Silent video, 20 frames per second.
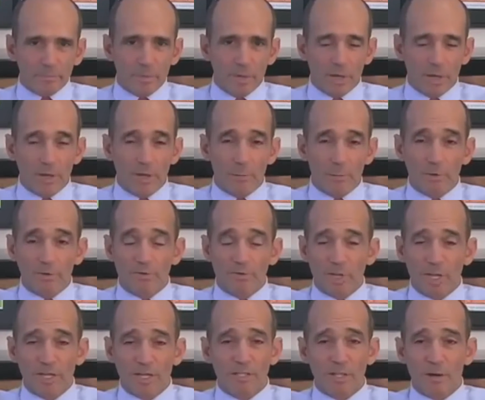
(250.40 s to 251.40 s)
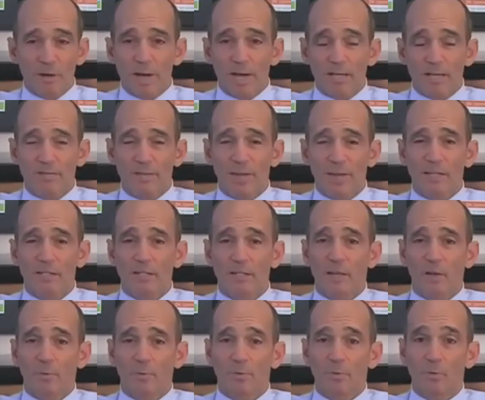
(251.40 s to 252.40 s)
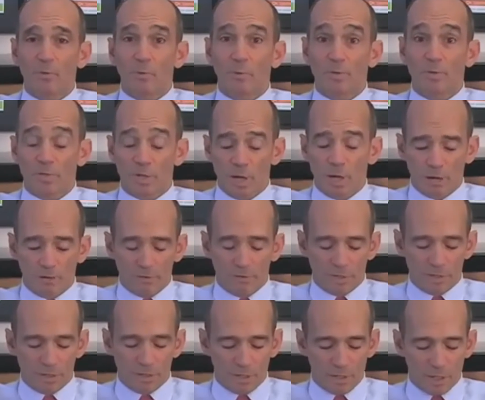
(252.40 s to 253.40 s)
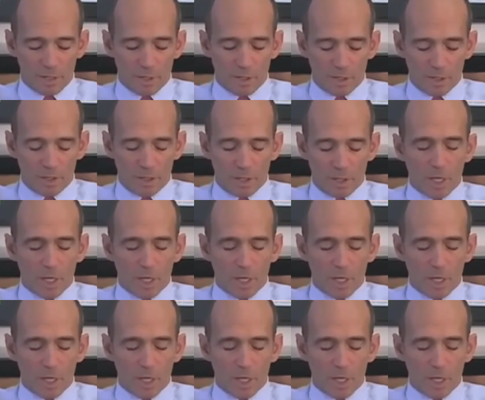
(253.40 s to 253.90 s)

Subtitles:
a number of genes that are activated to help you resolve this condition.